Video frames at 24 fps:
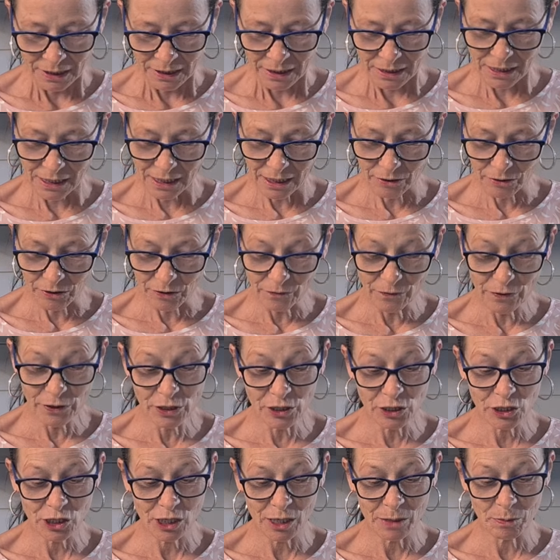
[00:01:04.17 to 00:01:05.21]
So they're
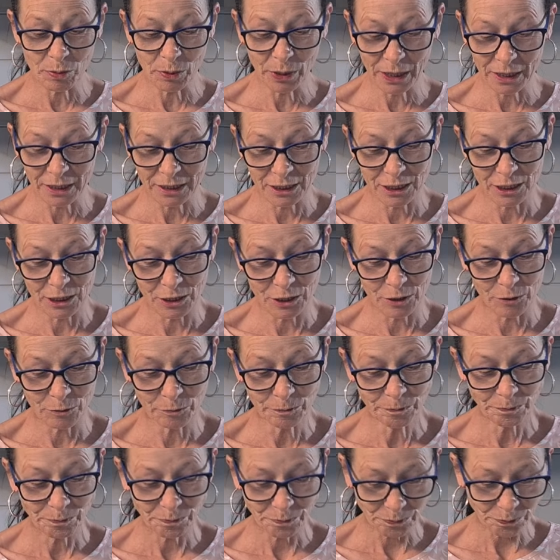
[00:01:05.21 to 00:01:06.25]
virtually brand
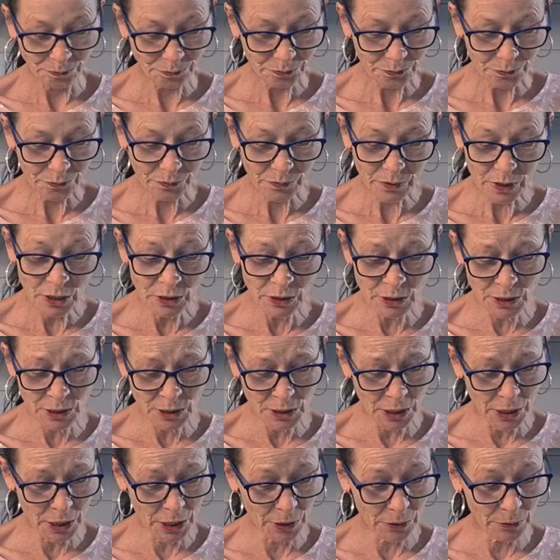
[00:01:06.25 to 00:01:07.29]
new.
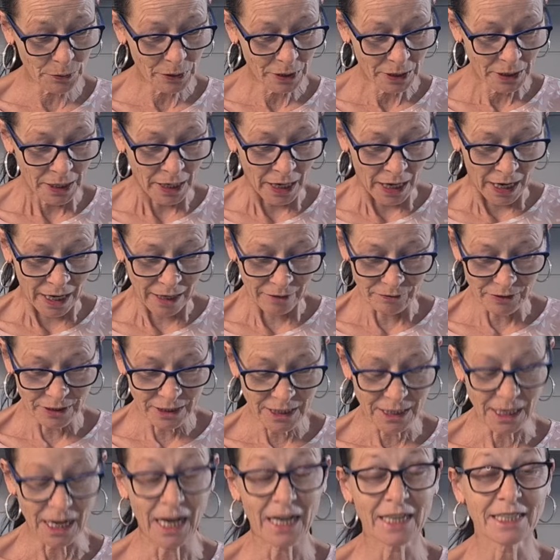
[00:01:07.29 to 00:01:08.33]
So I've
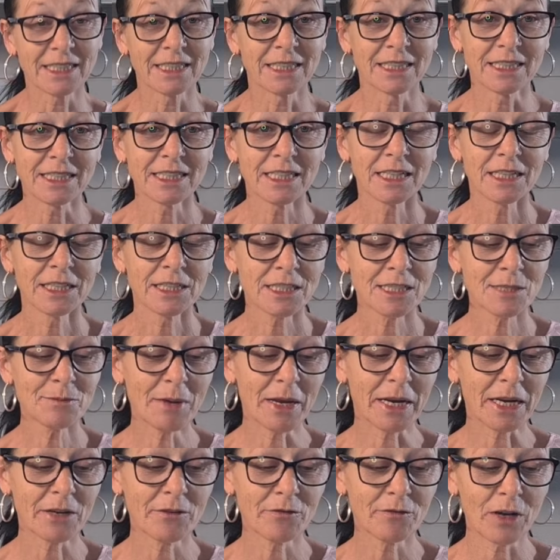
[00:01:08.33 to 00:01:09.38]
decided to
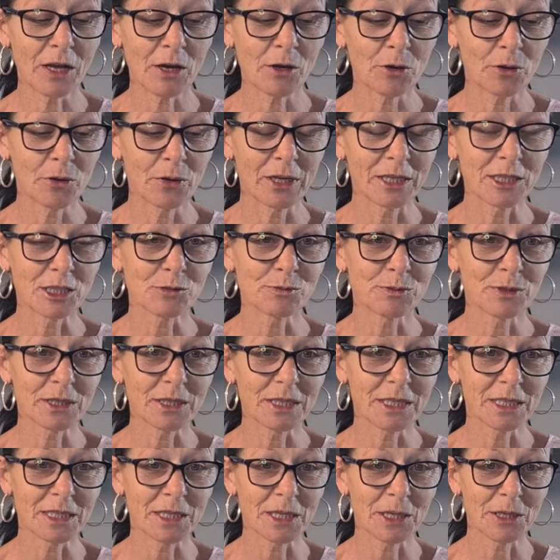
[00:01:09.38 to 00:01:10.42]
make a flower arrangement
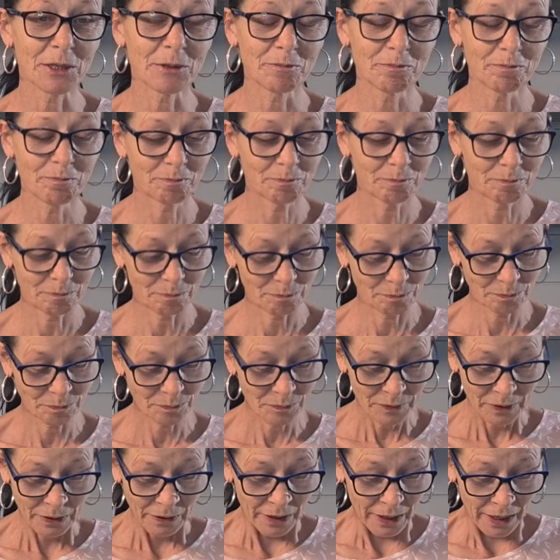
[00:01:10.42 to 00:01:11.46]
in them.
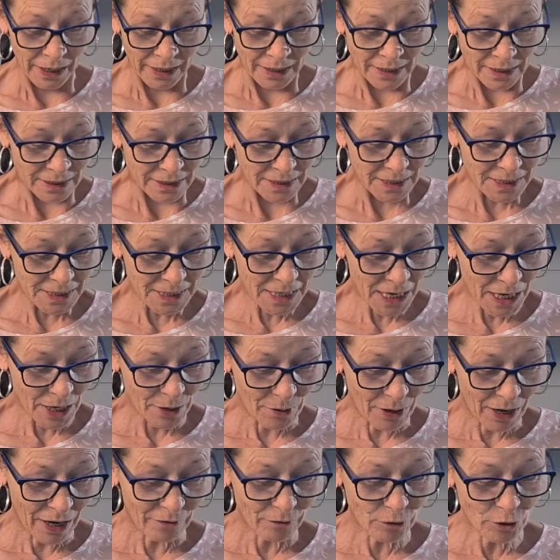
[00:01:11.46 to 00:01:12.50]

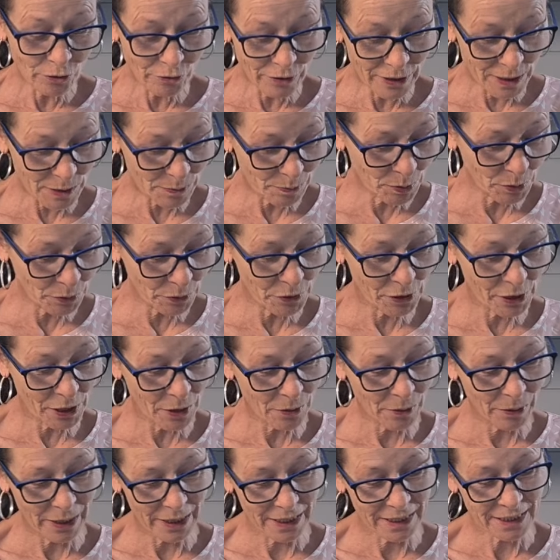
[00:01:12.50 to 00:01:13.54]
So I've already put the
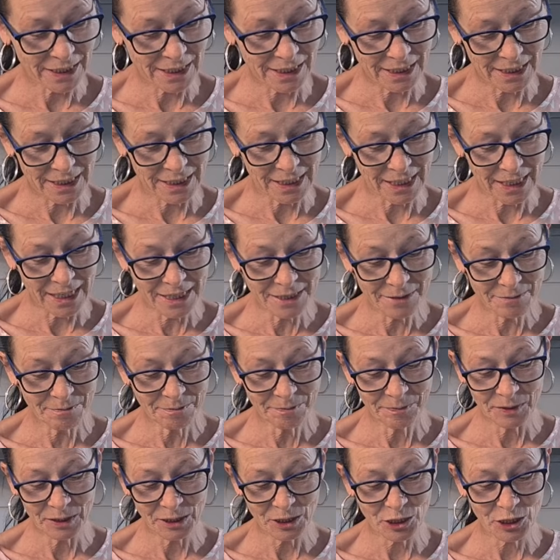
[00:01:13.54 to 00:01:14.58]
oasis in,
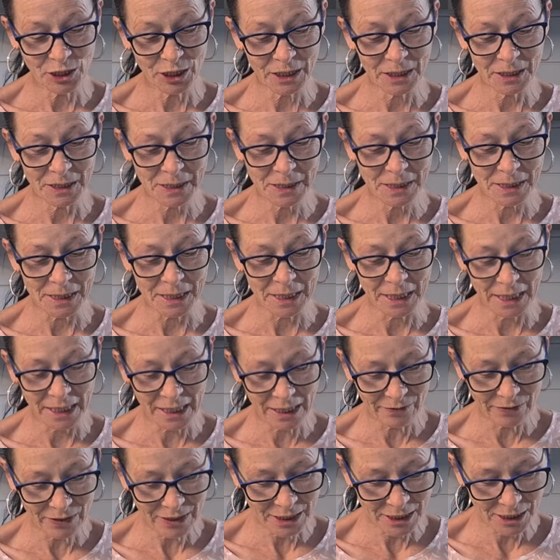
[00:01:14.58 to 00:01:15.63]
as you can see.
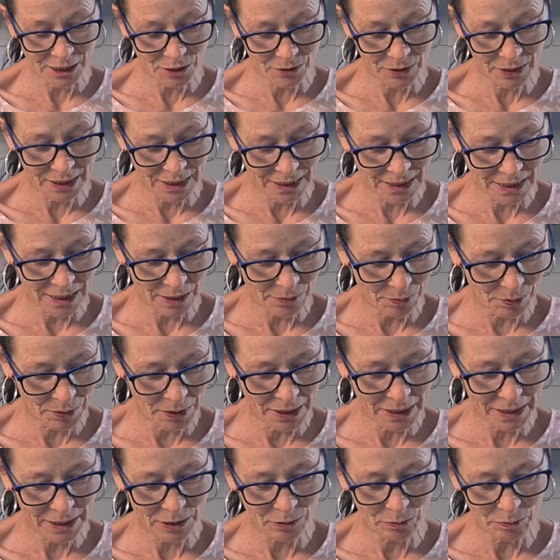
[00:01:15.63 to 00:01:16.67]
I've had to do it in
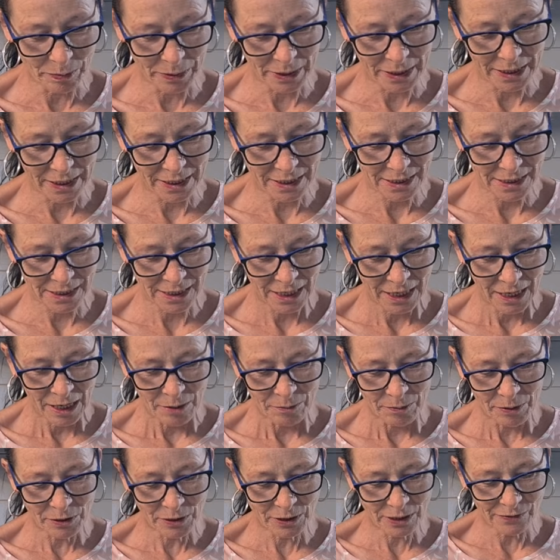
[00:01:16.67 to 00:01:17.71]
separate little bits
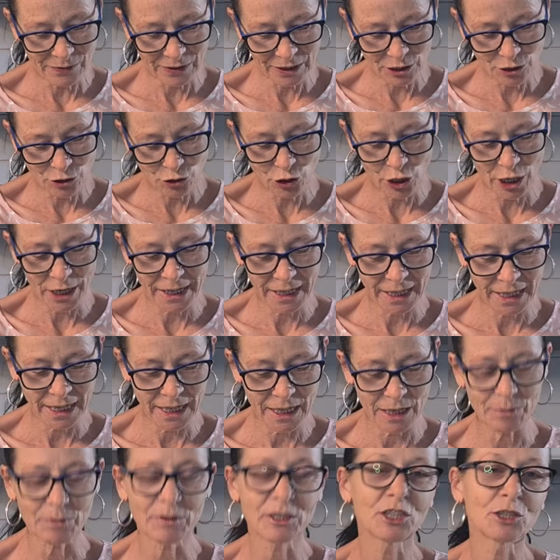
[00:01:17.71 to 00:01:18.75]
because I've had to try and
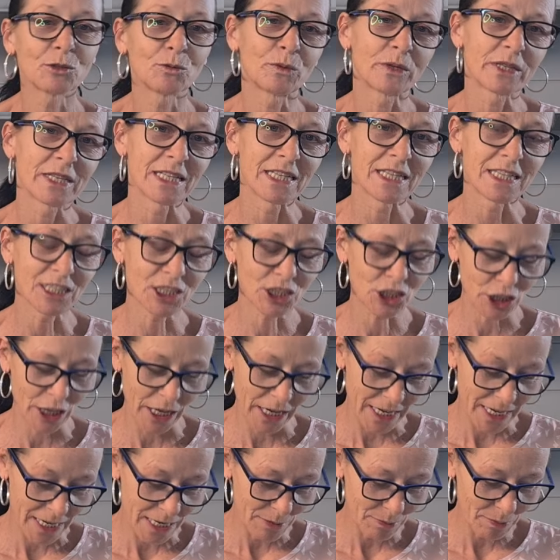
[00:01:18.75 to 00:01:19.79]
keep within the
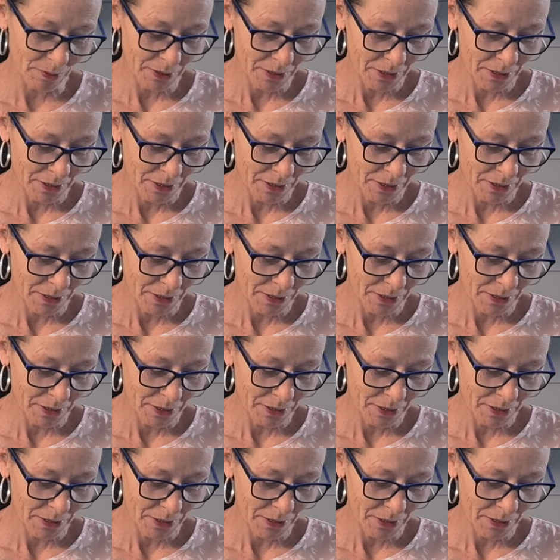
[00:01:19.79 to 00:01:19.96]
shape,